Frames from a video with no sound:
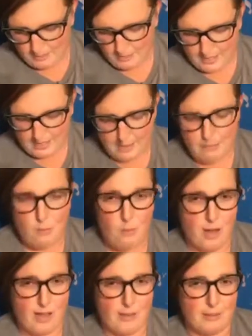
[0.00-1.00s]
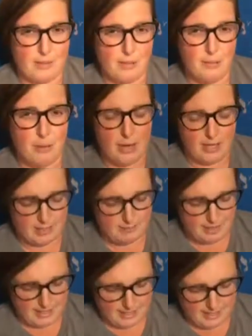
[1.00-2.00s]
place number 1 that was super
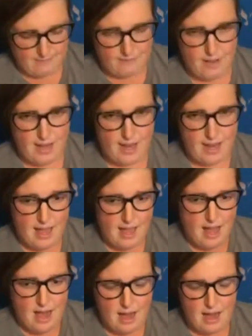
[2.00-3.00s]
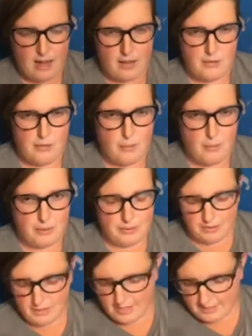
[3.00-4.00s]
unexpected and fun. The
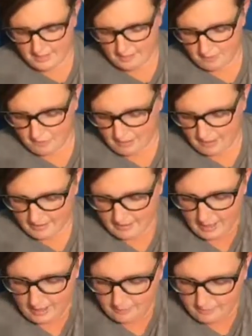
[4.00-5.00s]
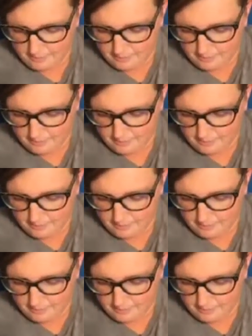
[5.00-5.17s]
wilderness of New Mexico.